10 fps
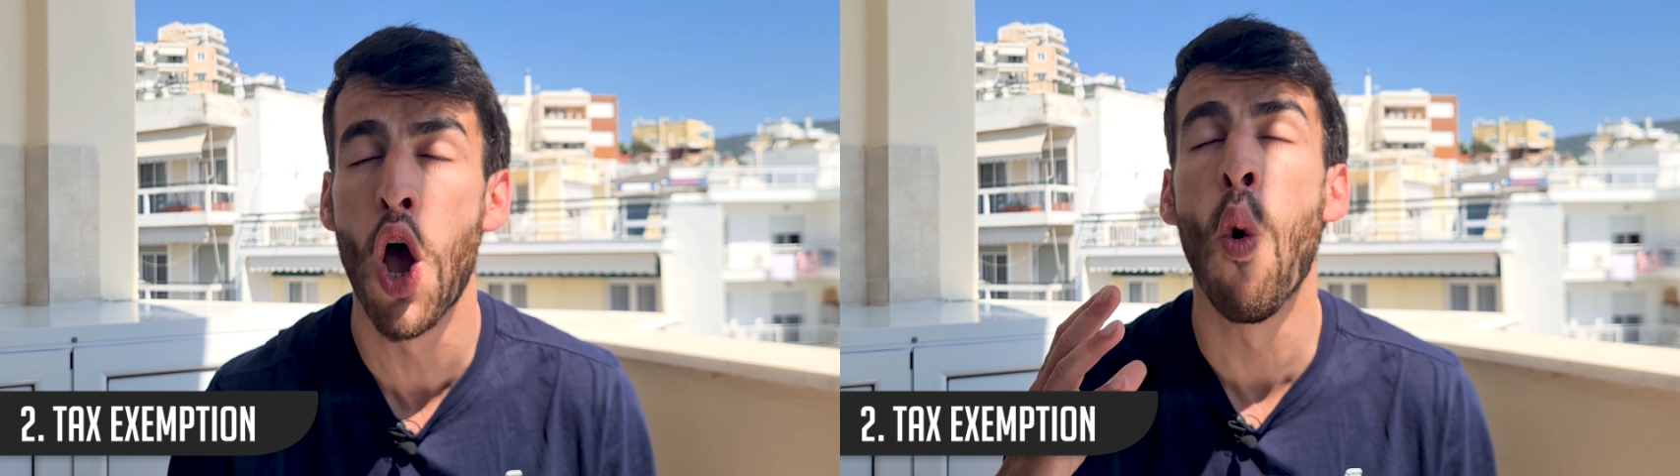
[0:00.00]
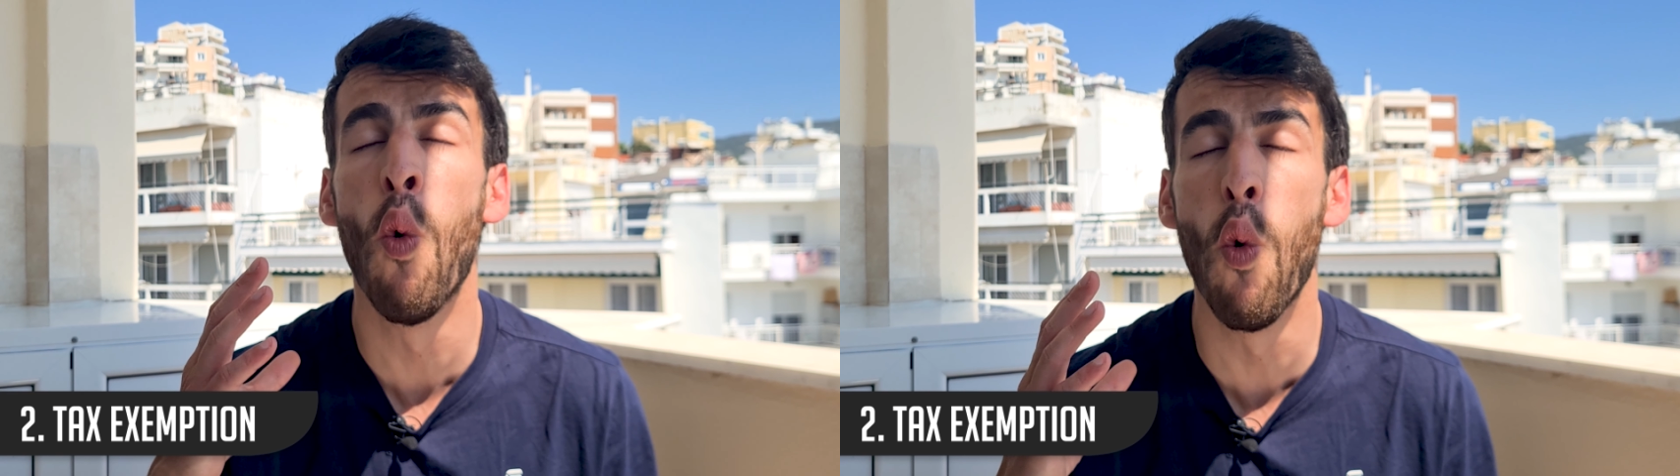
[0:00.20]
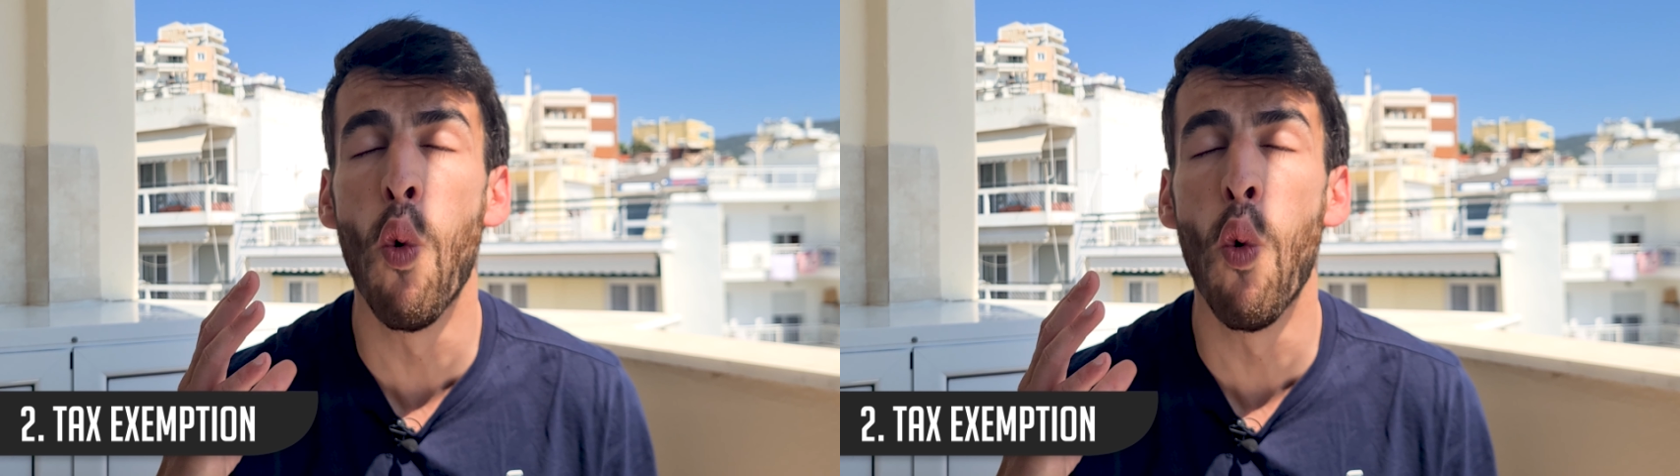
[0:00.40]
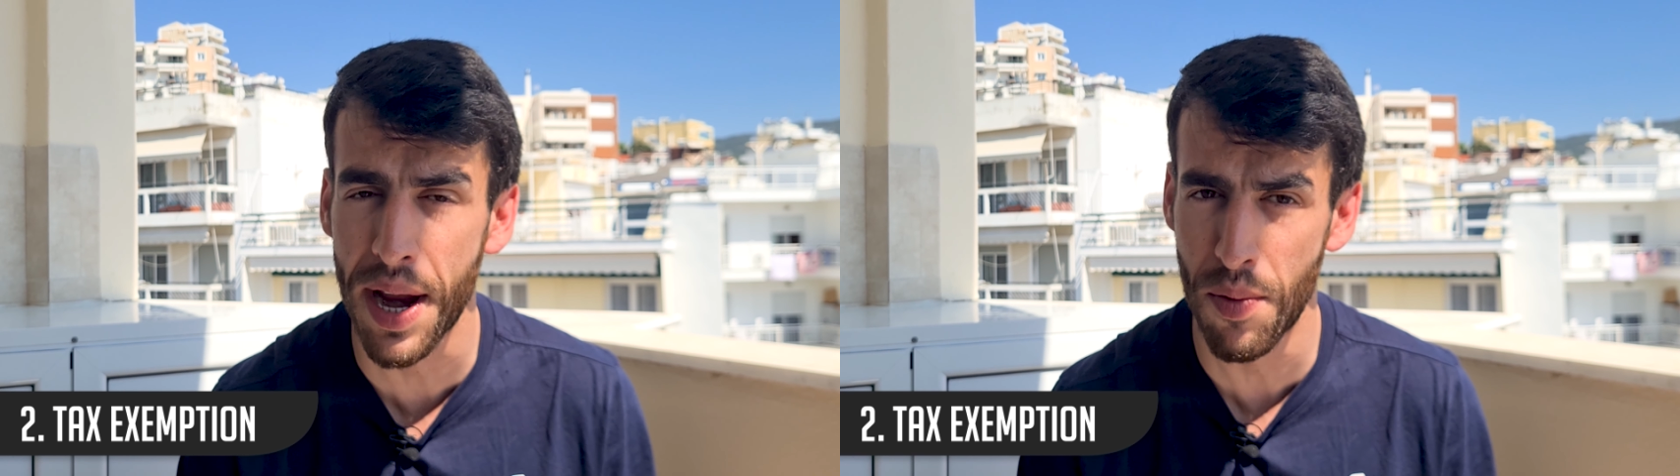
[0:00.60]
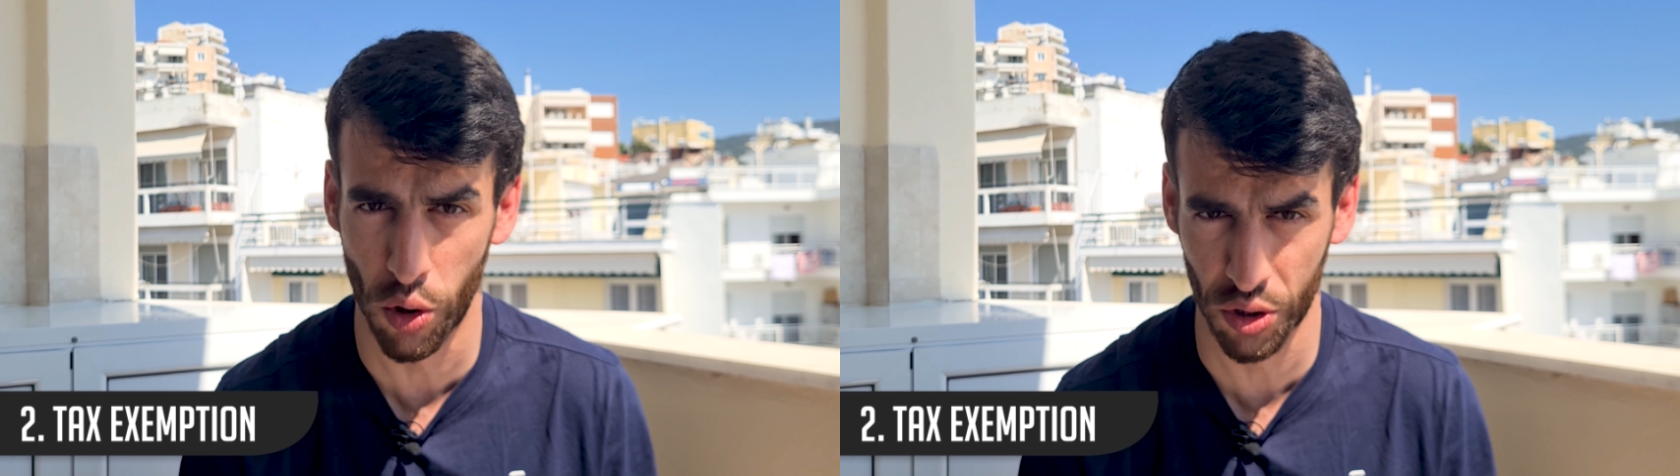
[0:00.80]
way
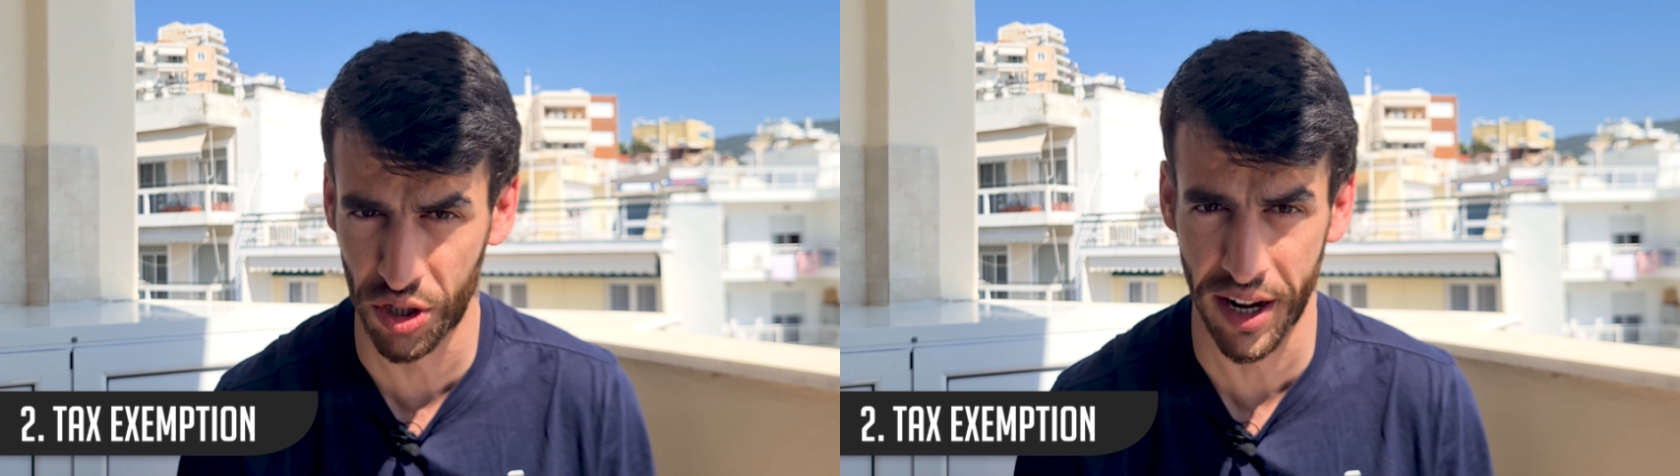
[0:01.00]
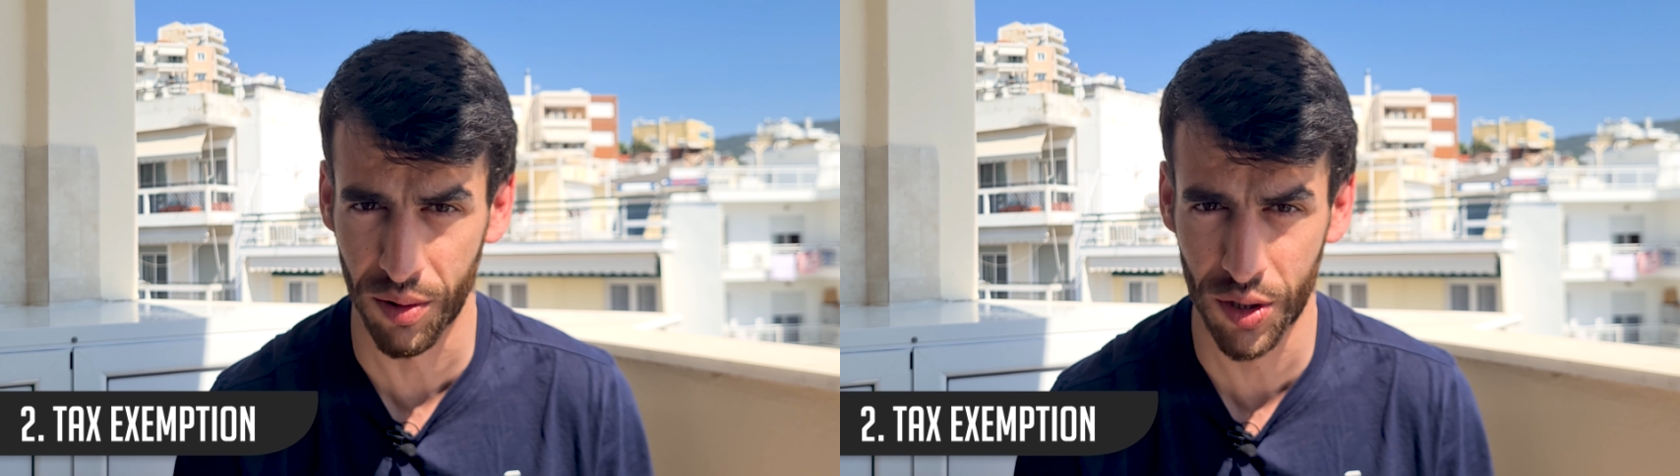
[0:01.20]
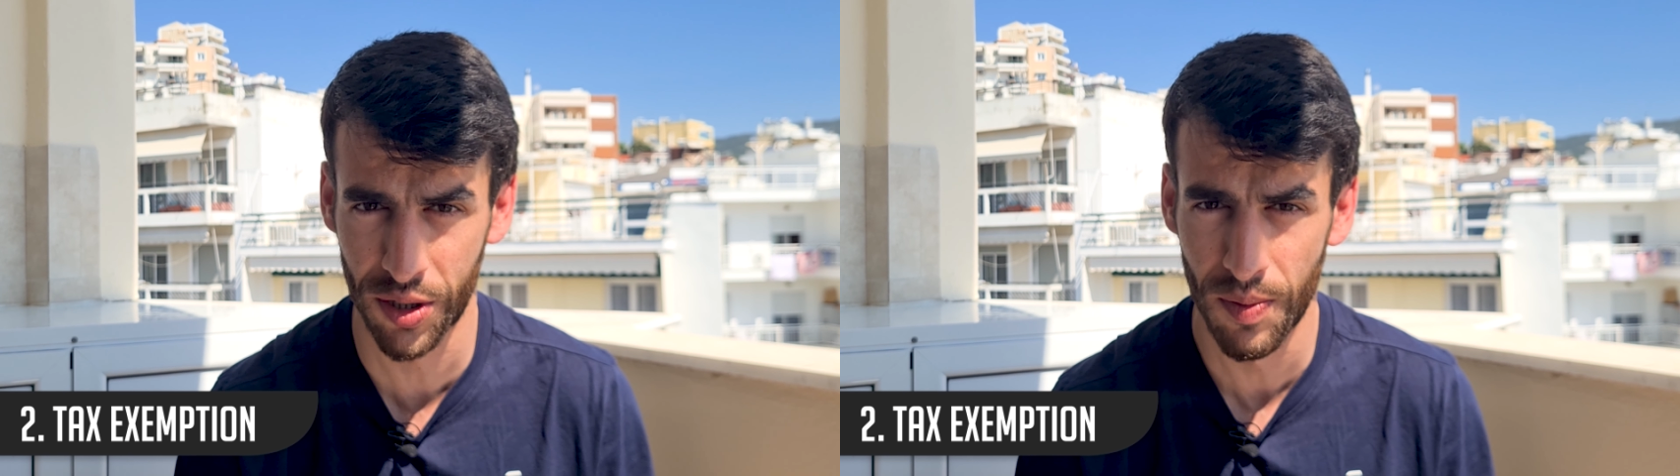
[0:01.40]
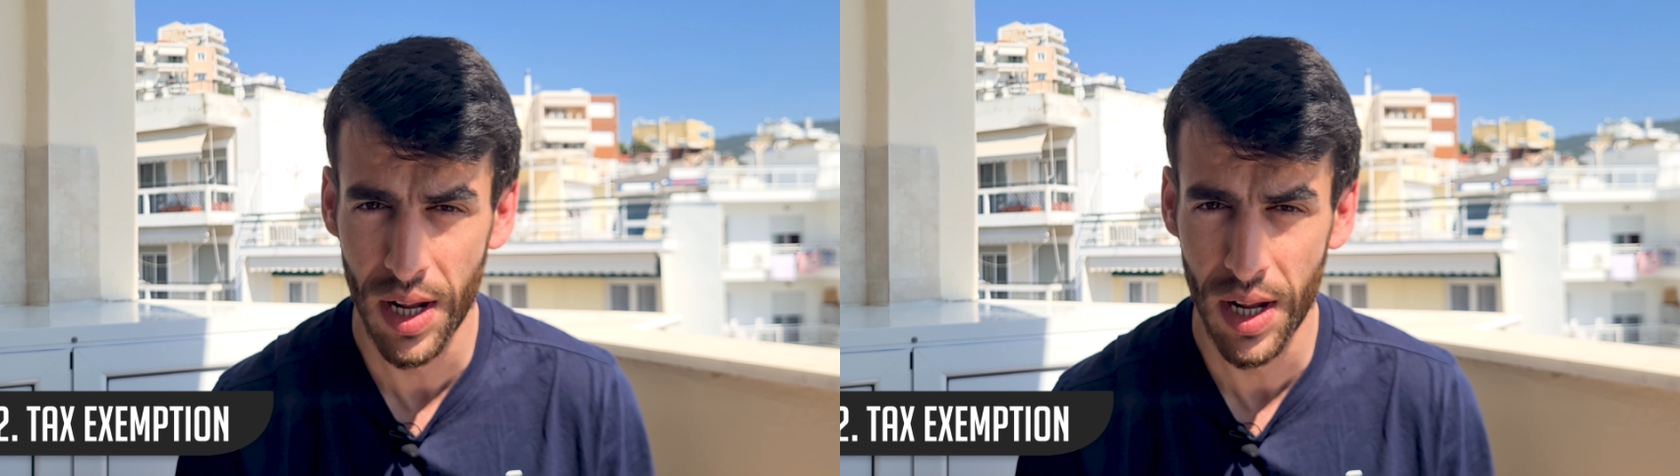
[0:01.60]
more sales.